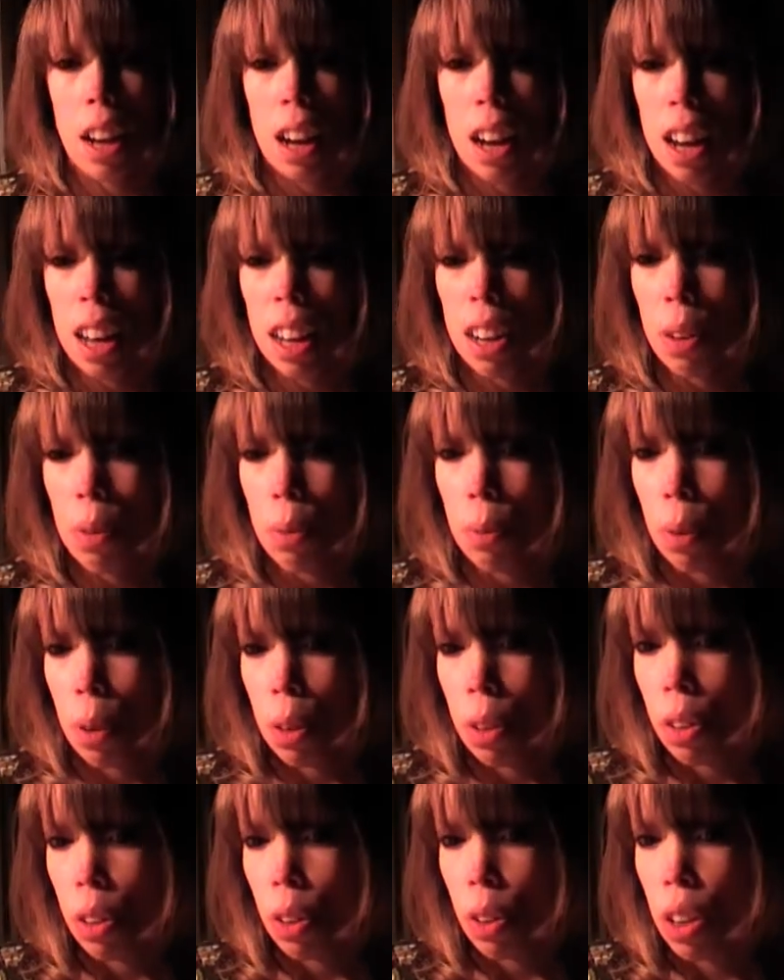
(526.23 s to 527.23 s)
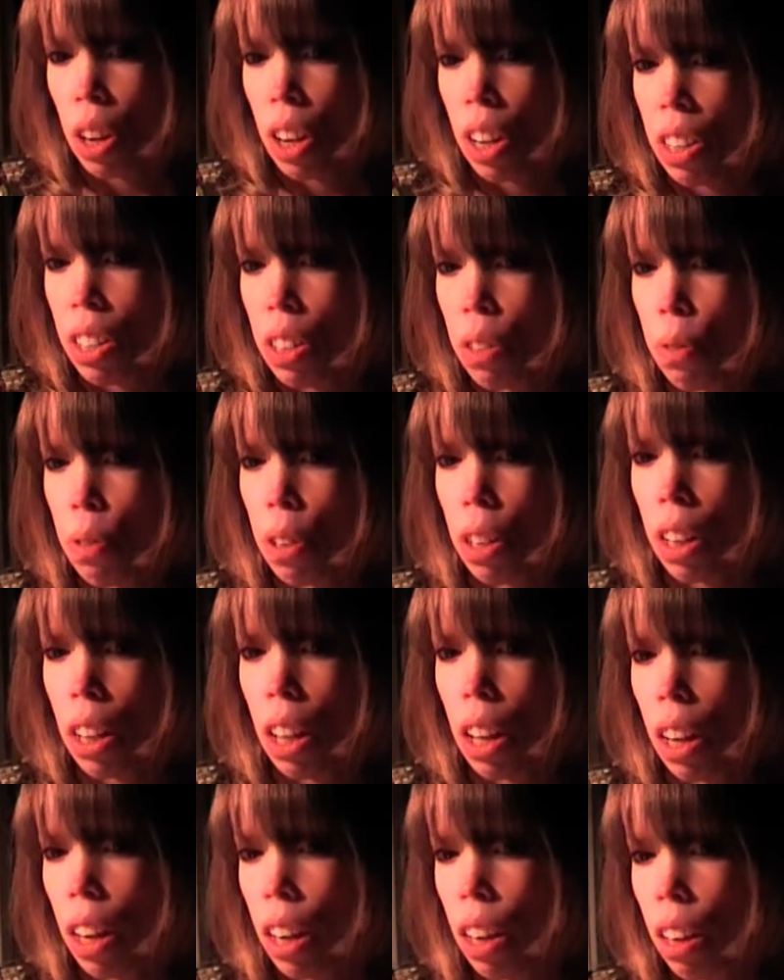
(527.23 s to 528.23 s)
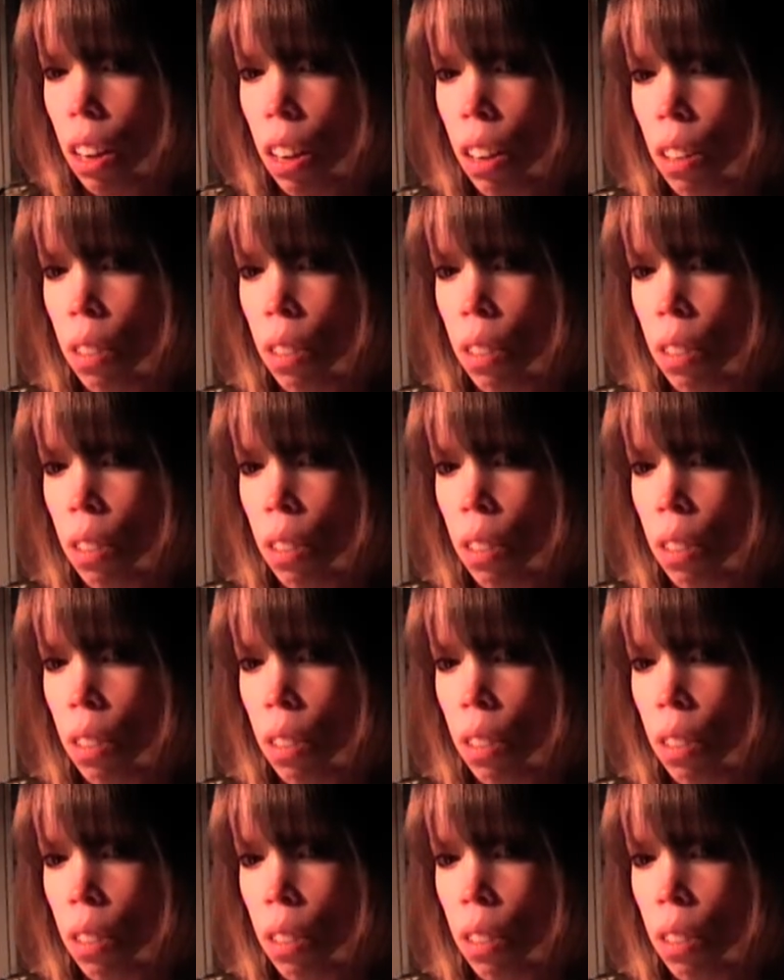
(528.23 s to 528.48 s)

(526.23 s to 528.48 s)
I don't want you guys to feel like